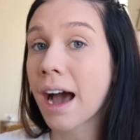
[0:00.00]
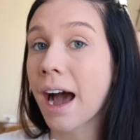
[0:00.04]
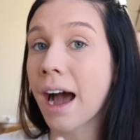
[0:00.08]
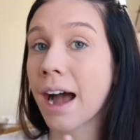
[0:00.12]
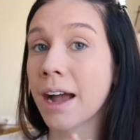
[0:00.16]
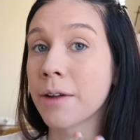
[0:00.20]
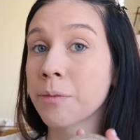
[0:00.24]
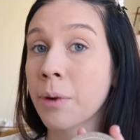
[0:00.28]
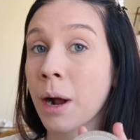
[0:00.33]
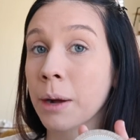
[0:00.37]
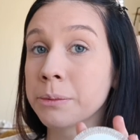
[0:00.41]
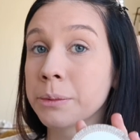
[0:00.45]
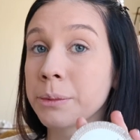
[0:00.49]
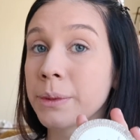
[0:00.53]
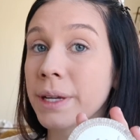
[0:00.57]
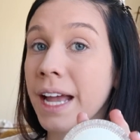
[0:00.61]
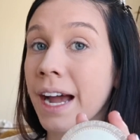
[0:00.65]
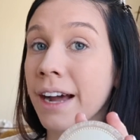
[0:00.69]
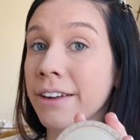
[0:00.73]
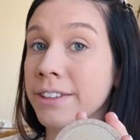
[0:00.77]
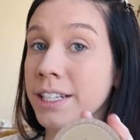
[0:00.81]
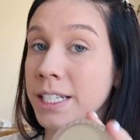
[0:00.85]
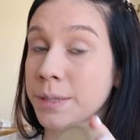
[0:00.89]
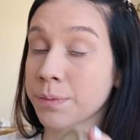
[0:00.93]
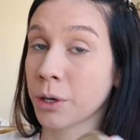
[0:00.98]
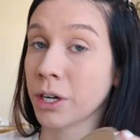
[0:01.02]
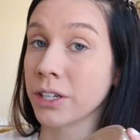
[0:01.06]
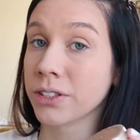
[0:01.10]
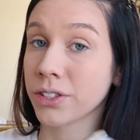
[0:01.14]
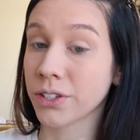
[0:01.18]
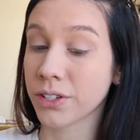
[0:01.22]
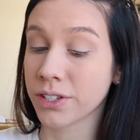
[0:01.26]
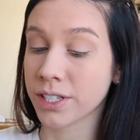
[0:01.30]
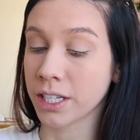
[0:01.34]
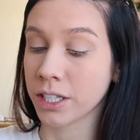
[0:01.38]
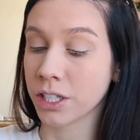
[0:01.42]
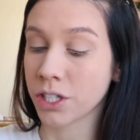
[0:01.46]
I probably have this
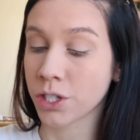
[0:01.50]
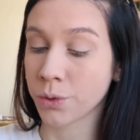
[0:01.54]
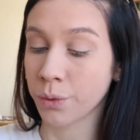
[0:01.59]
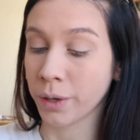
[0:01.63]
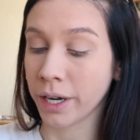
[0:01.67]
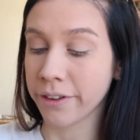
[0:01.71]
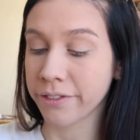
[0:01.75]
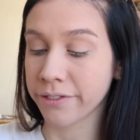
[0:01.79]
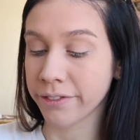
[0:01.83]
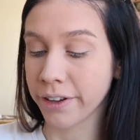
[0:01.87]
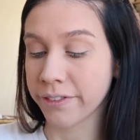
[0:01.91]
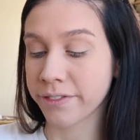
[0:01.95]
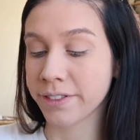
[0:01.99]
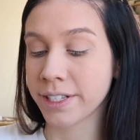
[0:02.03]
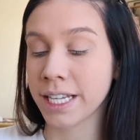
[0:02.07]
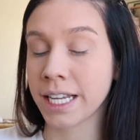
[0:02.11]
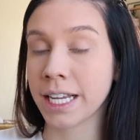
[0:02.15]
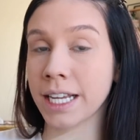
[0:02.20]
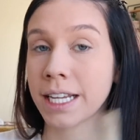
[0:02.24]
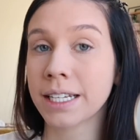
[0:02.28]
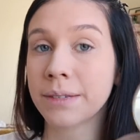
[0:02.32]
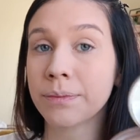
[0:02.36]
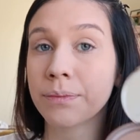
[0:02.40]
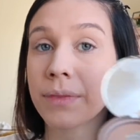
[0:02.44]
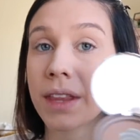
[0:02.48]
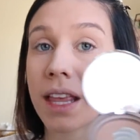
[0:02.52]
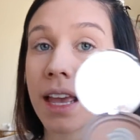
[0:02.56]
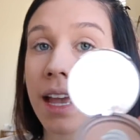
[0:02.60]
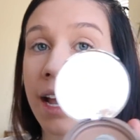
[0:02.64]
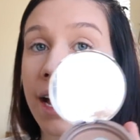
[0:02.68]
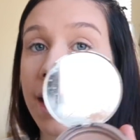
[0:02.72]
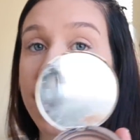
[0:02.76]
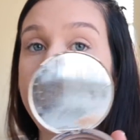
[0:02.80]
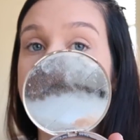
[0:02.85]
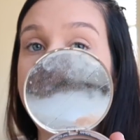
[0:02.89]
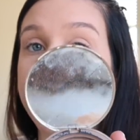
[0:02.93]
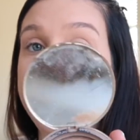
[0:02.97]
bronzer since
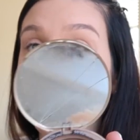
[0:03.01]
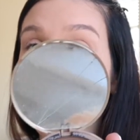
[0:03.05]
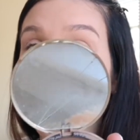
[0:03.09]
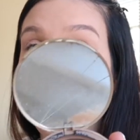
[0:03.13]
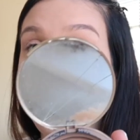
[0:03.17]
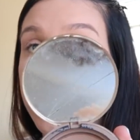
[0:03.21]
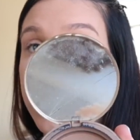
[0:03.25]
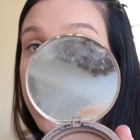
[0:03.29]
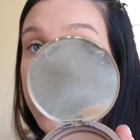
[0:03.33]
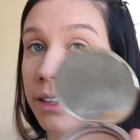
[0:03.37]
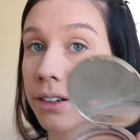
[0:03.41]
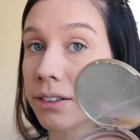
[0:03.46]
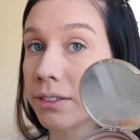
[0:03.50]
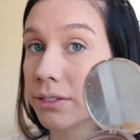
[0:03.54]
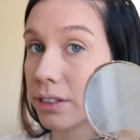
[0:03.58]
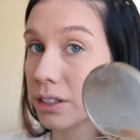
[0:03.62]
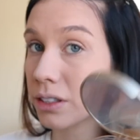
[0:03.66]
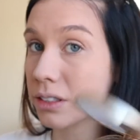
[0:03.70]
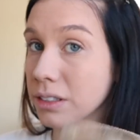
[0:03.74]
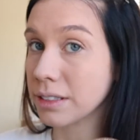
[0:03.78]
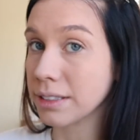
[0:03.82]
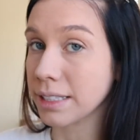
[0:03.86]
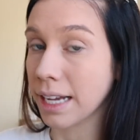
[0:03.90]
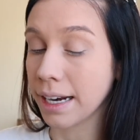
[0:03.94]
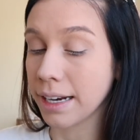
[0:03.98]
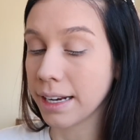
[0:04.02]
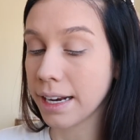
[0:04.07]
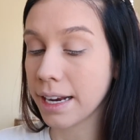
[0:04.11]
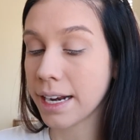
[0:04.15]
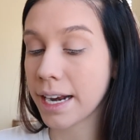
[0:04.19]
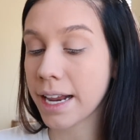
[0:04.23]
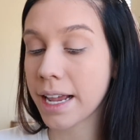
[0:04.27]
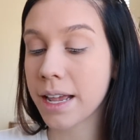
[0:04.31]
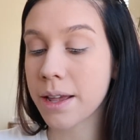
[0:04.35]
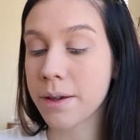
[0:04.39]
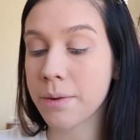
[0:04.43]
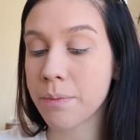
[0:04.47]
2015. It does have like a little dent
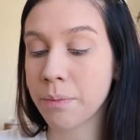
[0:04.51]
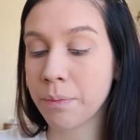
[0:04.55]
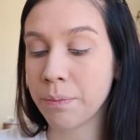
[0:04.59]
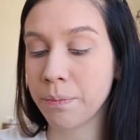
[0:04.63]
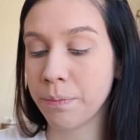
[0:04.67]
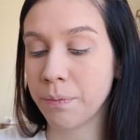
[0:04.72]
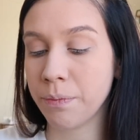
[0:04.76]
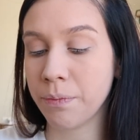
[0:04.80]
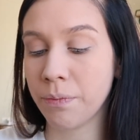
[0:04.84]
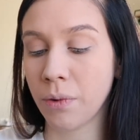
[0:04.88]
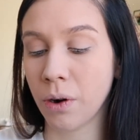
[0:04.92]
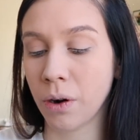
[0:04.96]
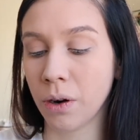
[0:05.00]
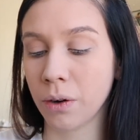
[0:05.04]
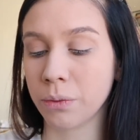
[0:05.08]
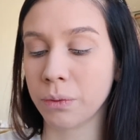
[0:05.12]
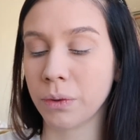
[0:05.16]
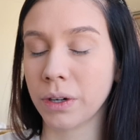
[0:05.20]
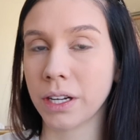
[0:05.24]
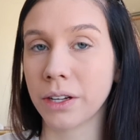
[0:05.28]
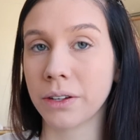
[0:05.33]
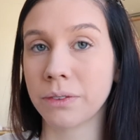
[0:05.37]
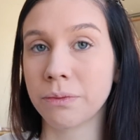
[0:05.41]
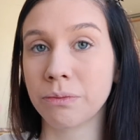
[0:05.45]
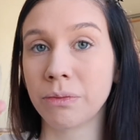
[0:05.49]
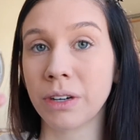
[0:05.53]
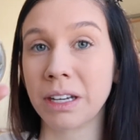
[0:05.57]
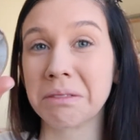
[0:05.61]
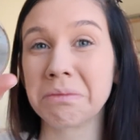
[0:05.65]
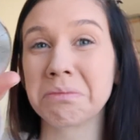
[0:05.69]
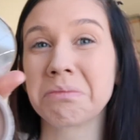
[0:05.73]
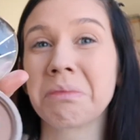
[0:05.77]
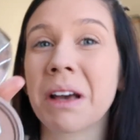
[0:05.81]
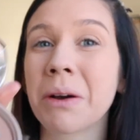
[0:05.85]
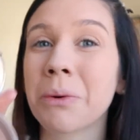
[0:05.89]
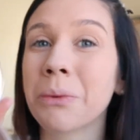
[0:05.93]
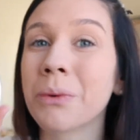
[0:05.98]
in it, or what
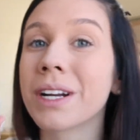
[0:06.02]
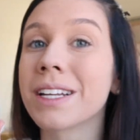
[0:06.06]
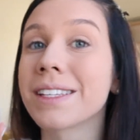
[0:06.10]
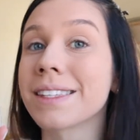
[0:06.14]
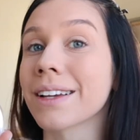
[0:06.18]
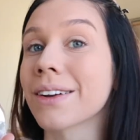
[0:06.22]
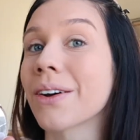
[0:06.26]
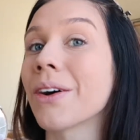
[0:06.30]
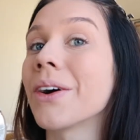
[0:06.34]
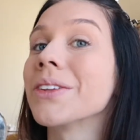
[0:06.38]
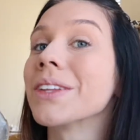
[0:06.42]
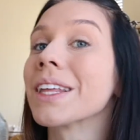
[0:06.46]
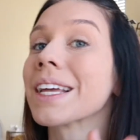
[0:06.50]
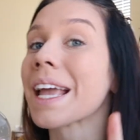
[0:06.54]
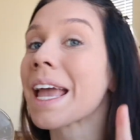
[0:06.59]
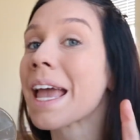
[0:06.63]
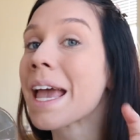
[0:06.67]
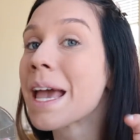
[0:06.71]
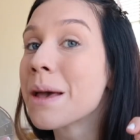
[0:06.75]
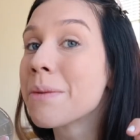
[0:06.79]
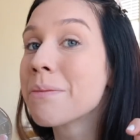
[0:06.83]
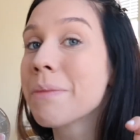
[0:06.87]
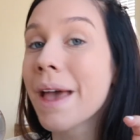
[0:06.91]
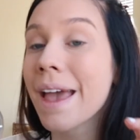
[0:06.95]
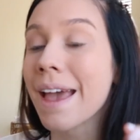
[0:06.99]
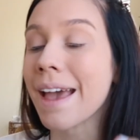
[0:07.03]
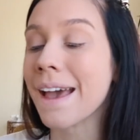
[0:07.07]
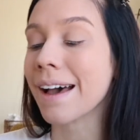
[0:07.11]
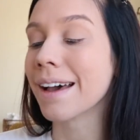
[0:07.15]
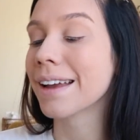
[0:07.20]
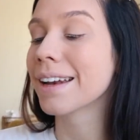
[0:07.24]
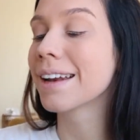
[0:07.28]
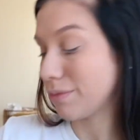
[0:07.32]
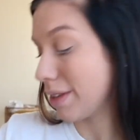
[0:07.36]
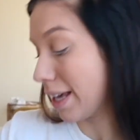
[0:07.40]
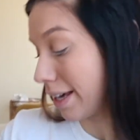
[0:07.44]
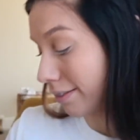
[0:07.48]
is it called, like hit
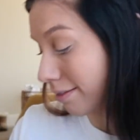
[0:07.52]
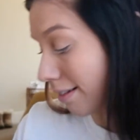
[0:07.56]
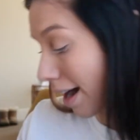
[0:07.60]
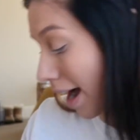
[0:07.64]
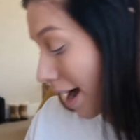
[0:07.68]
pan. It